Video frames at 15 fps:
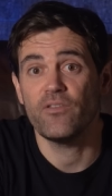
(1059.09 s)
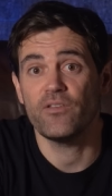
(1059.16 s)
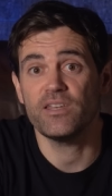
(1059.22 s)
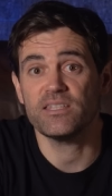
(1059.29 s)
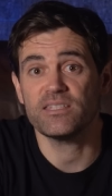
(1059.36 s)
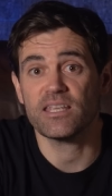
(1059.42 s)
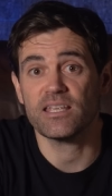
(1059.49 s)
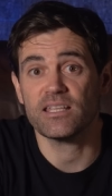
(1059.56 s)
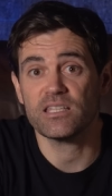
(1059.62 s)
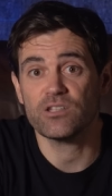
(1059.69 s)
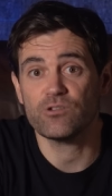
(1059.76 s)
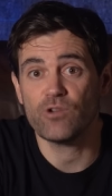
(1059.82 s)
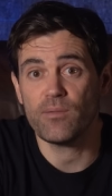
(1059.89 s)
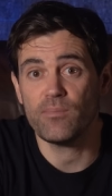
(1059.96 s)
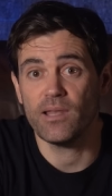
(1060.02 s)
that it's
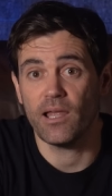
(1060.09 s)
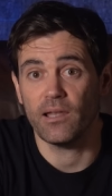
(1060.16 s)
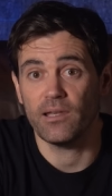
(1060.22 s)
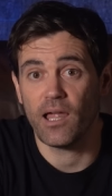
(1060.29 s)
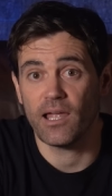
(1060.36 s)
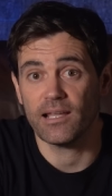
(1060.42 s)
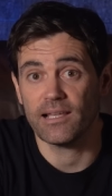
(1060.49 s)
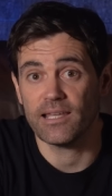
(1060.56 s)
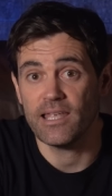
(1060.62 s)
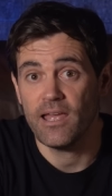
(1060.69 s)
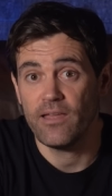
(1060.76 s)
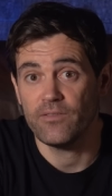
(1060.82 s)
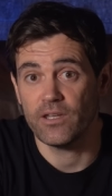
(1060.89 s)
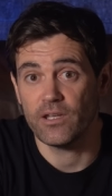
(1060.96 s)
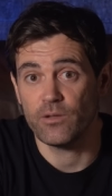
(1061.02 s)
extremely unlikely
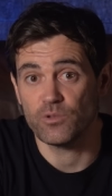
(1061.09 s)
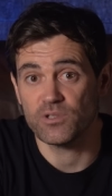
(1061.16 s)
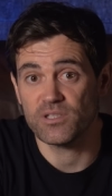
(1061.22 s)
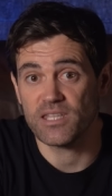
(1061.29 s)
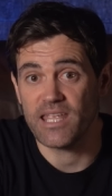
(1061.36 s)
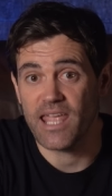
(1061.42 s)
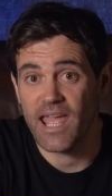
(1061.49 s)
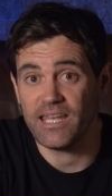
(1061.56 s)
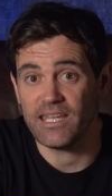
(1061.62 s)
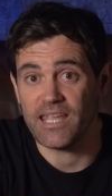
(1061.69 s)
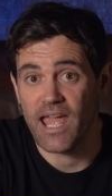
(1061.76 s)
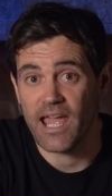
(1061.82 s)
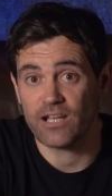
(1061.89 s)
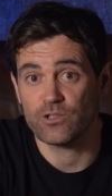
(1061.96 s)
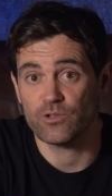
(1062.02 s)
that it will see
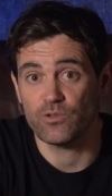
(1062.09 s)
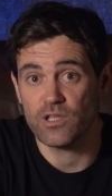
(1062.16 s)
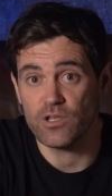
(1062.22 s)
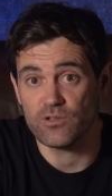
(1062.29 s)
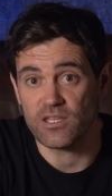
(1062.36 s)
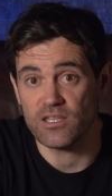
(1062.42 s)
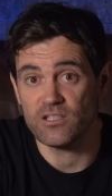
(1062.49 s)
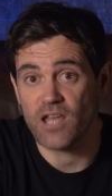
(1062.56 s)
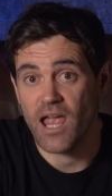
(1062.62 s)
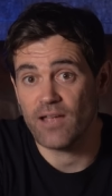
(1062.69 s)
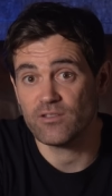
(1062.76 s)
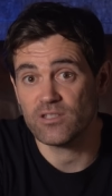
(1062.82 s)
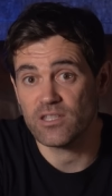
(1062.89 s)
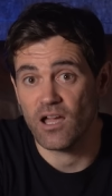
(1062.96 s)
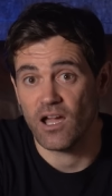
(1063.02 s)
any actual usage
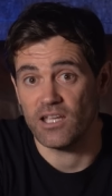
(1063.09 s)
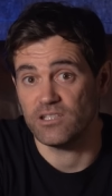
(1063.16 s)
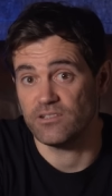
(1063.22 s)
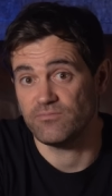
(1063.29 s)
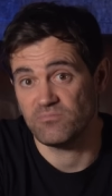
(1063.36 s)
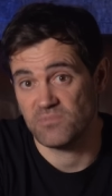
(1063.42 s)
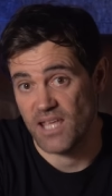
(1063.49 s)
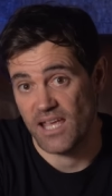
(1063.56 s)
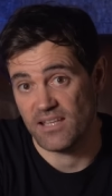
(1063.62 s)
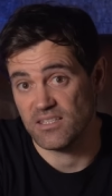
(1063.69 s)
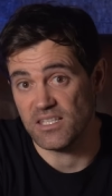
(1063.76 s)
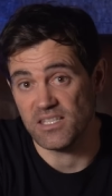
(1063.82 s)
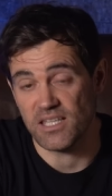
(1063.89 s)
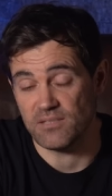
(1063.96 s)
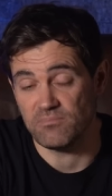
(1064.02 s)
outside of
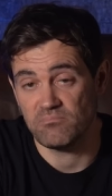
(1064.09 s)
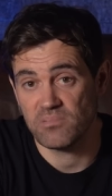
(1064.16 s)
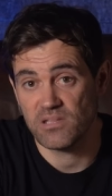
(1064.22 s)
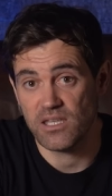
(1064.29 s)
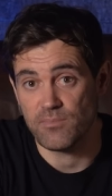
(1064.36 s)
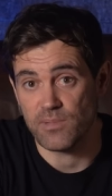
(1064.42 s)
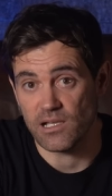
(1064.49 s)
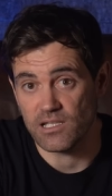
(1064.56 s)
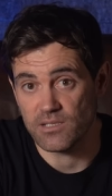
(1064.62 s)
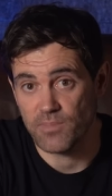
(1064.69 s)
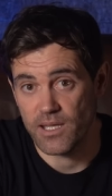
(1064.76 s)
taxes and stimulus